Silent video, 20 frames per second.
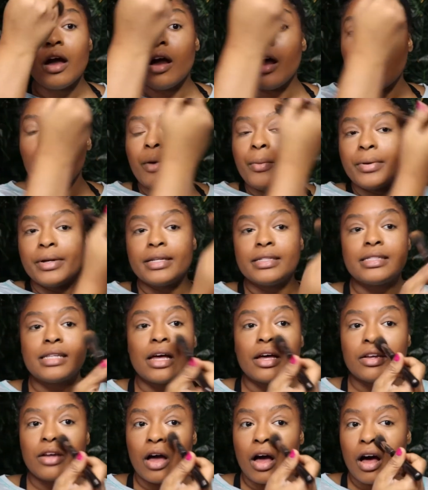I want to
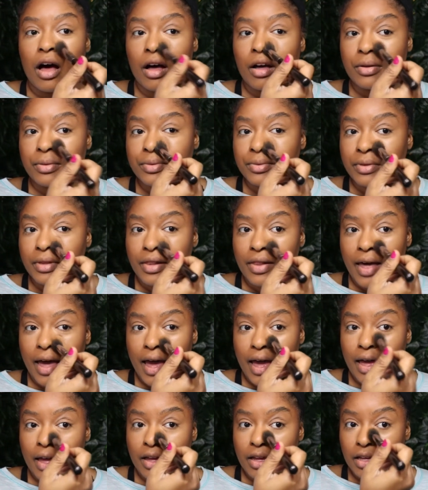tell y'all
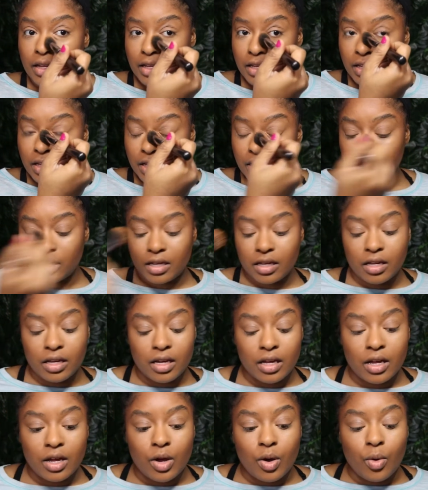that
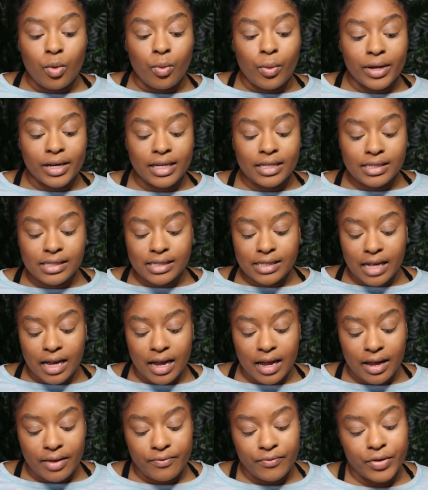when it's
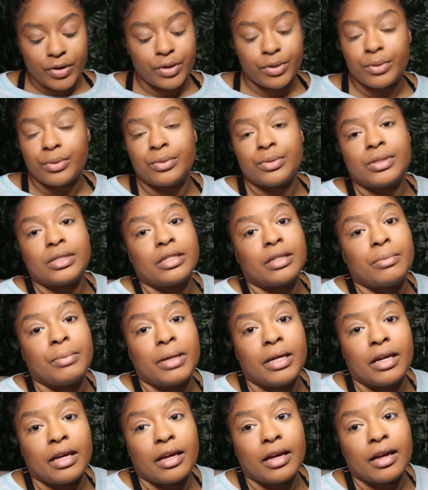time for you to
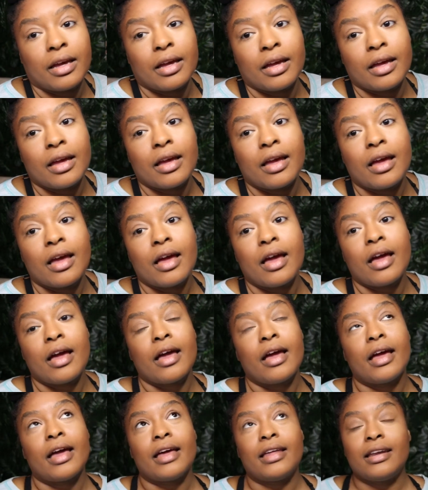be
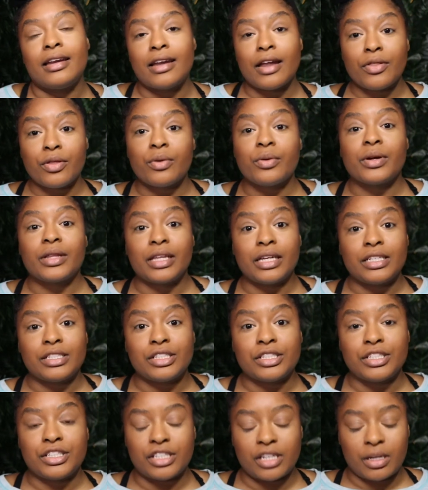in another
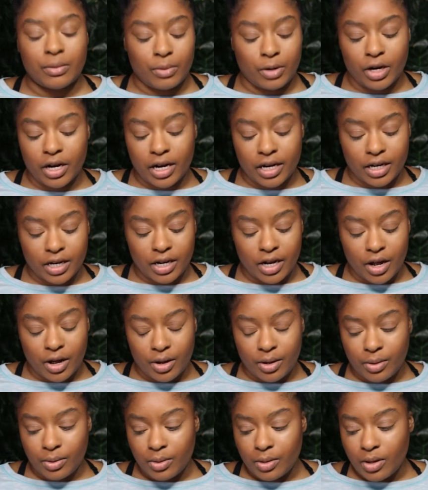relationship, you're going to
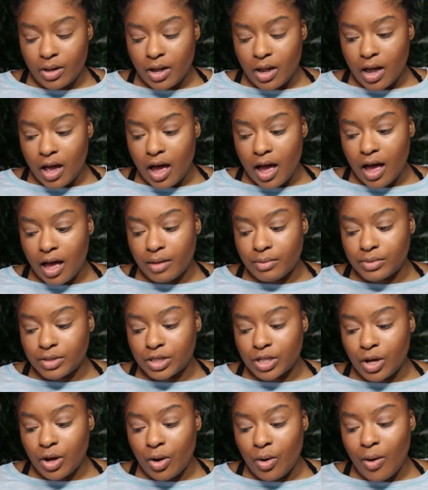know. Um,
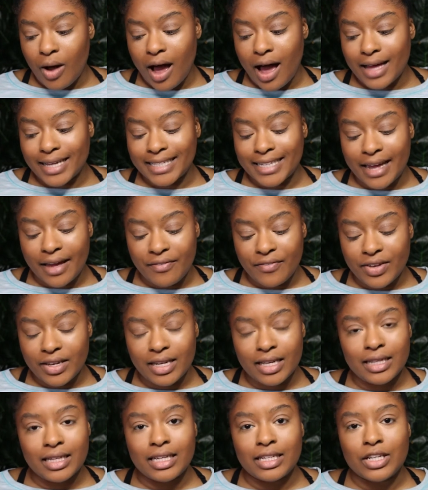so,
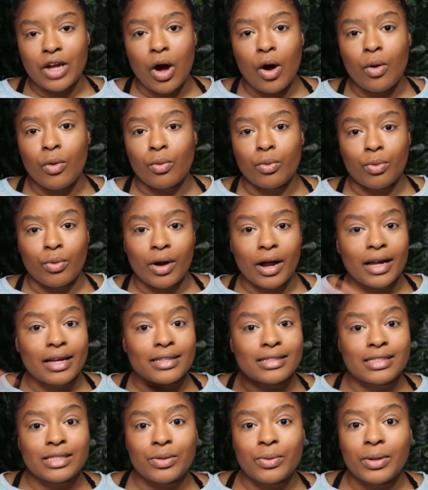definitely don't
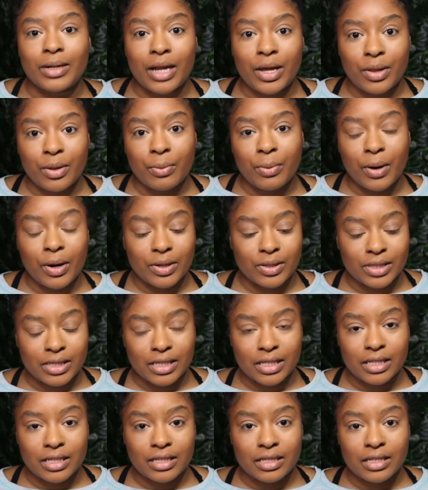run to another
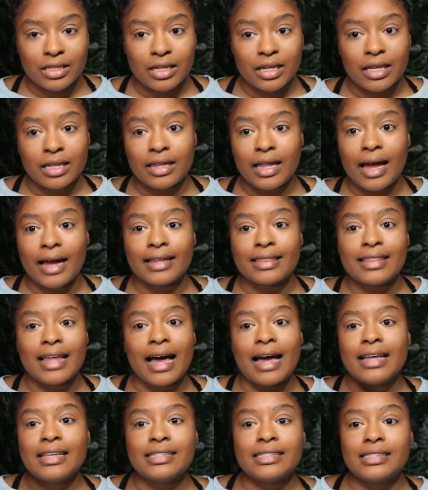person. Like,
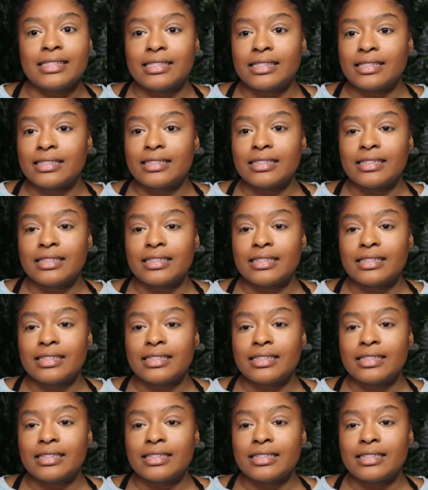that's,